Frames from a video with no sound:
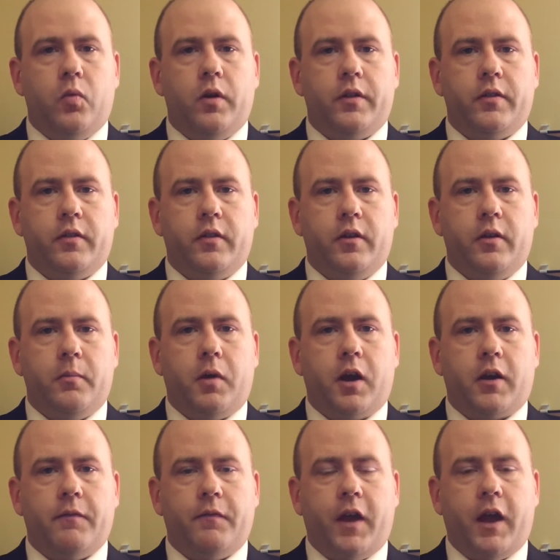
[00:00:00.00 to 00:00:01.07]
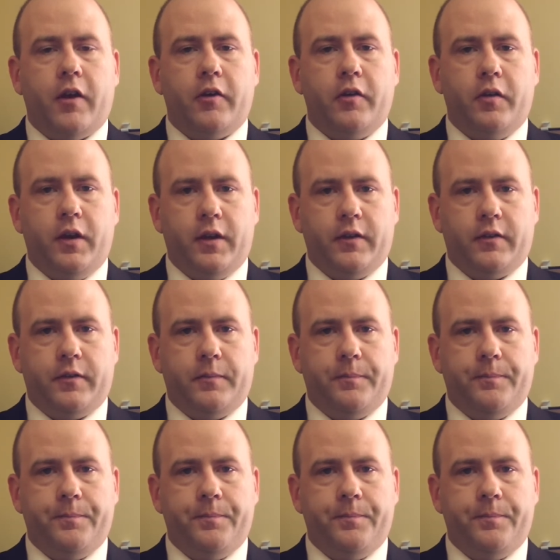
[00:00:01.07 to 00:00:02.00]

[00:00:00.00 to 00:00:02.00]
what the market value is.